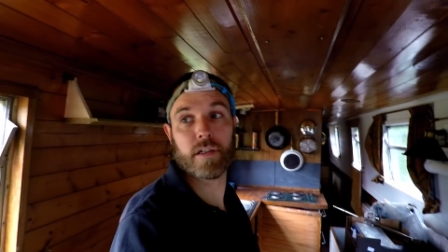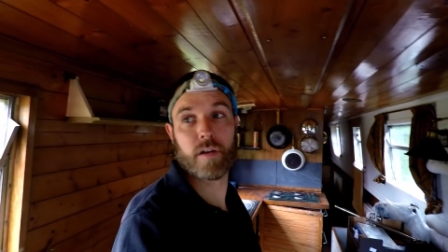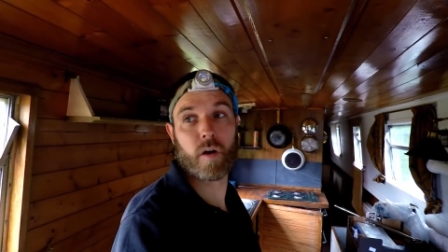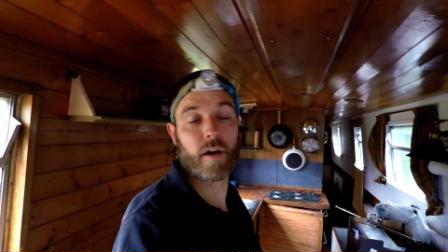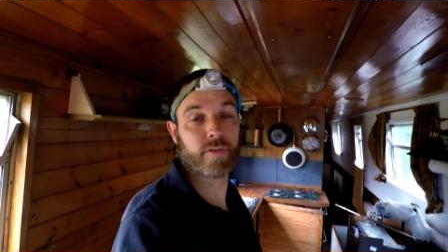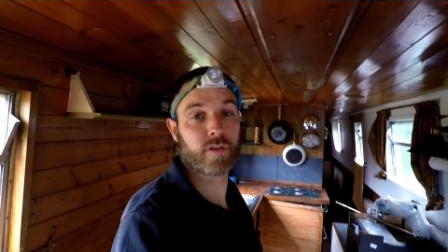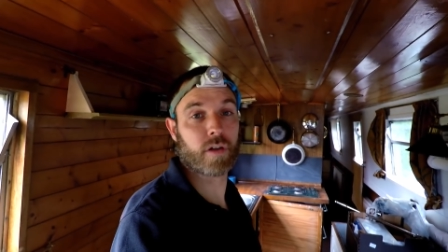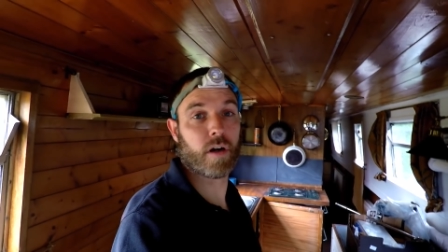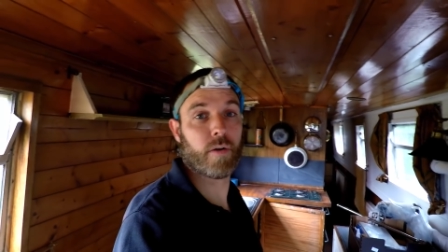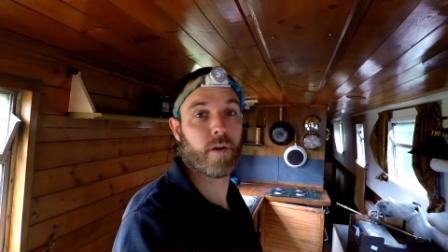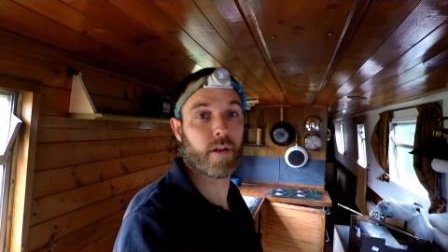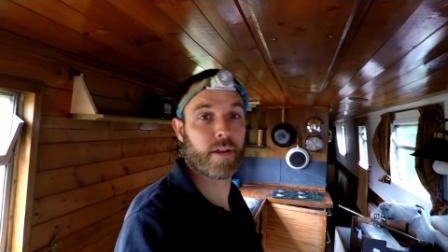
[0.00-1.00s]

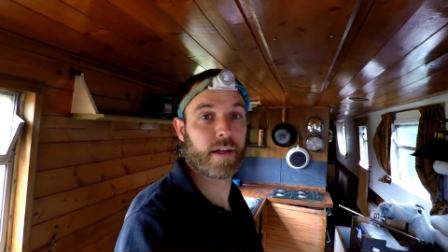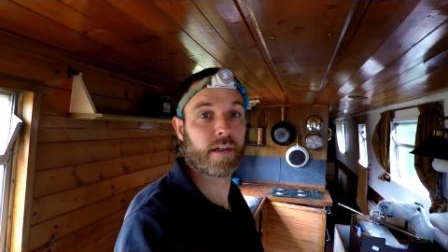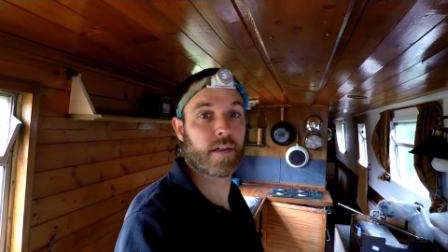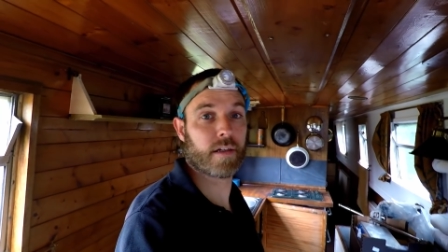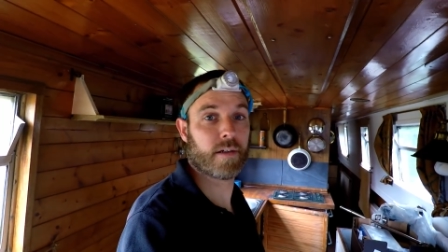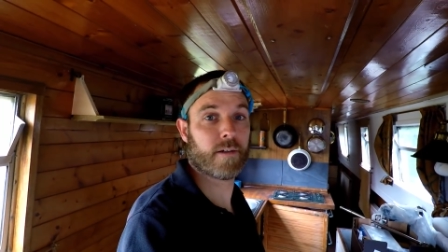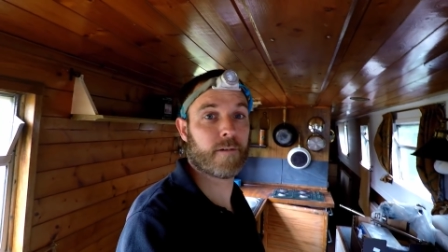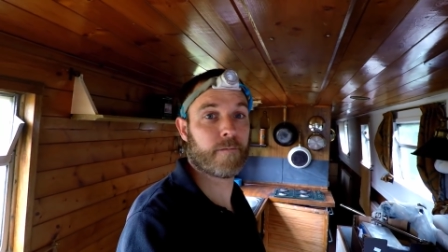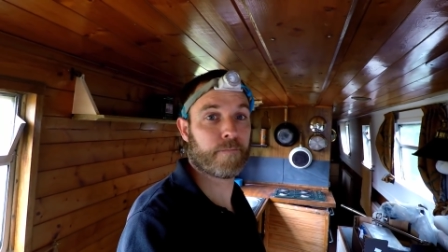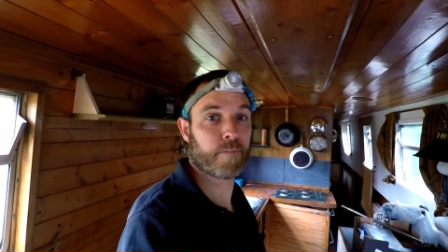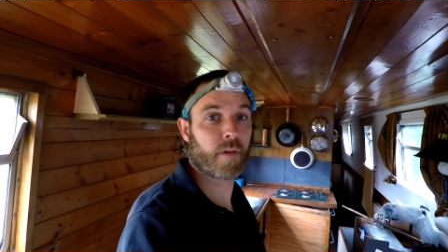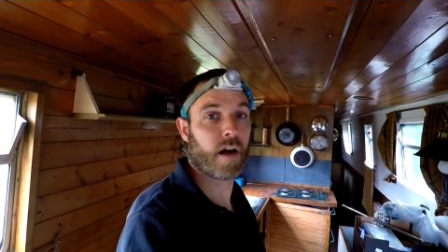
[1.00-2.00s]
lifestyle, I think.
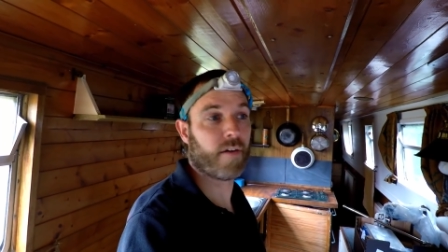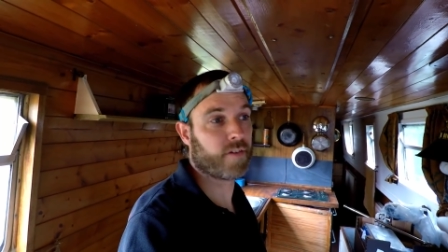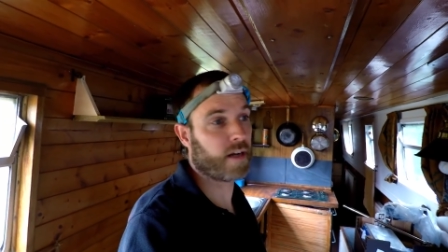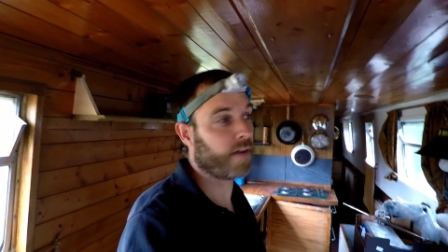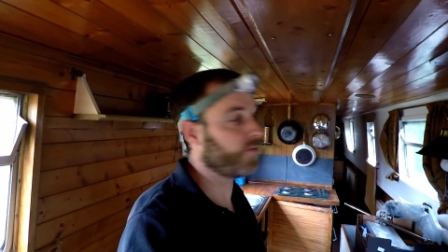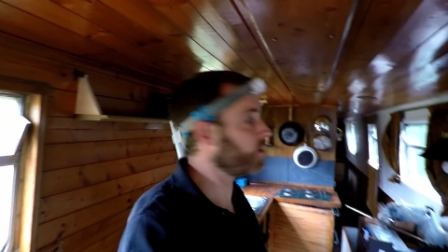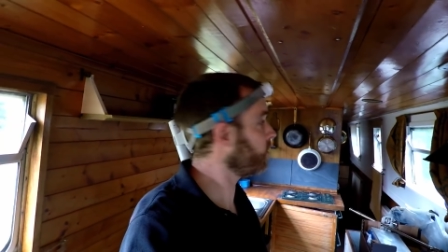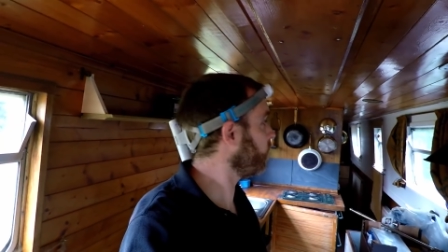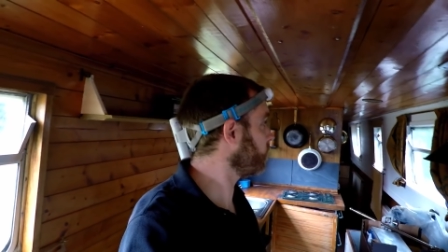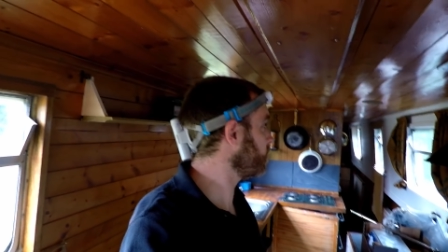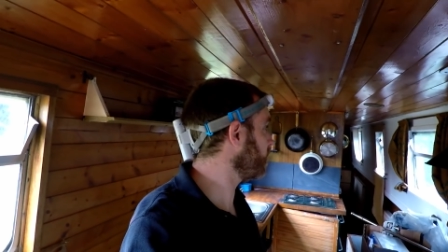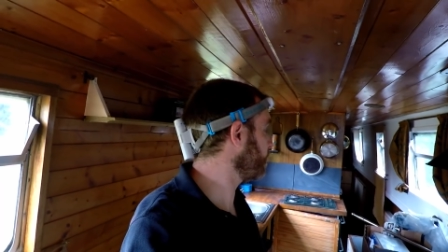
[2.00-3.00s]
Other than having to
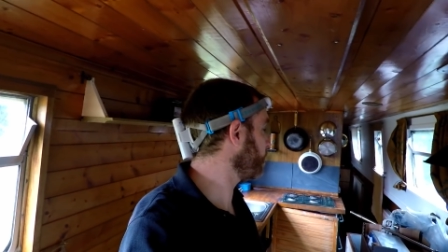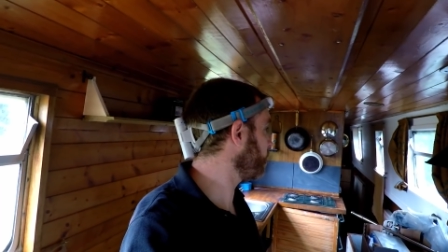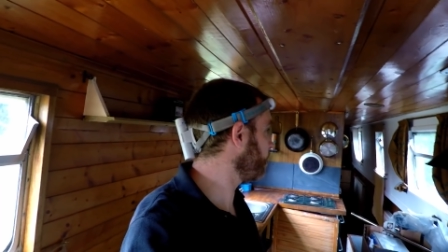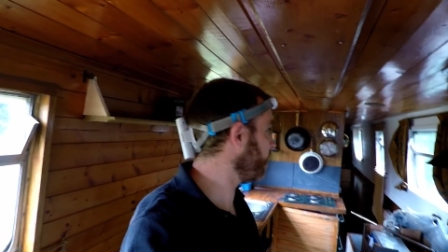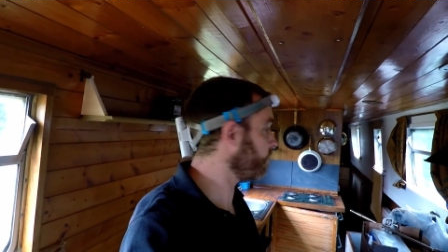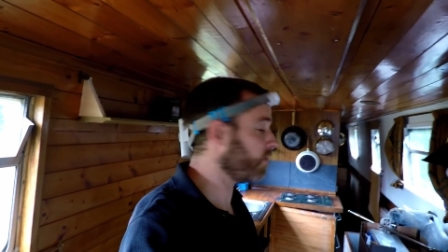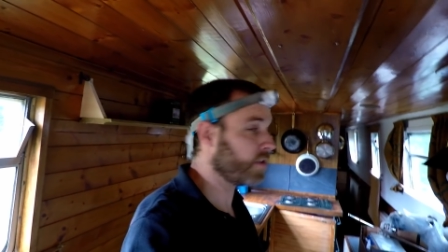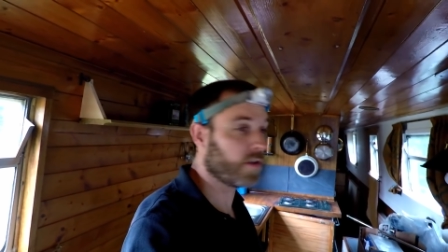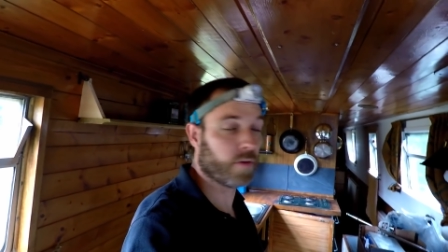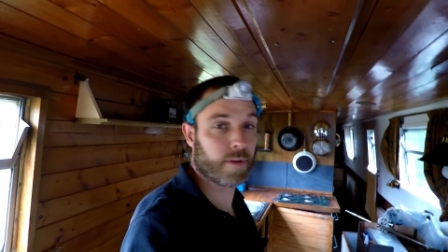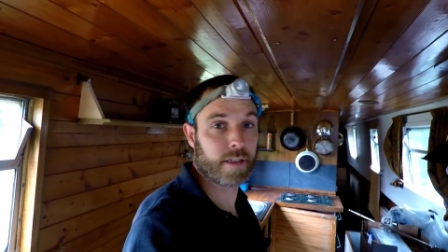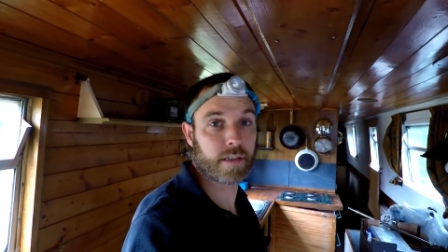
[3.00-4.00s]
constantly move it every
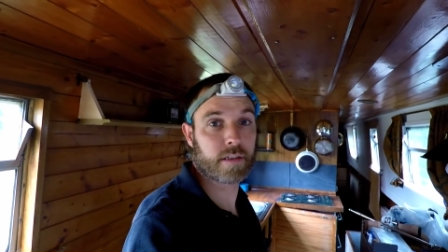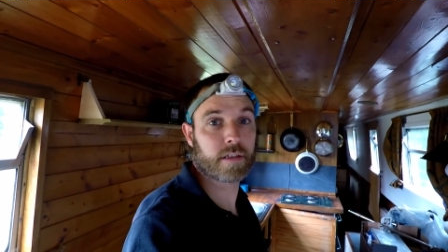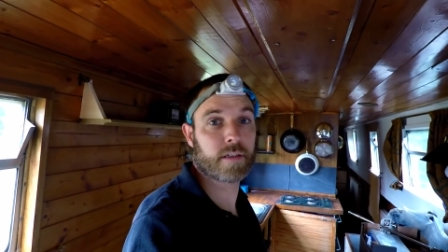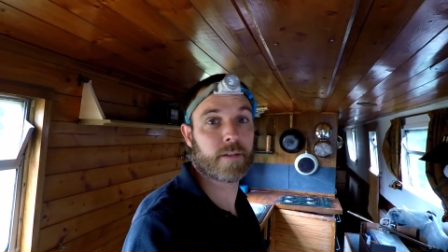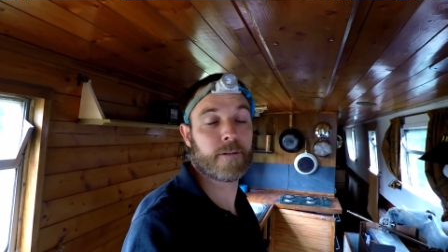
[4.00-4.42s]
2 weeks.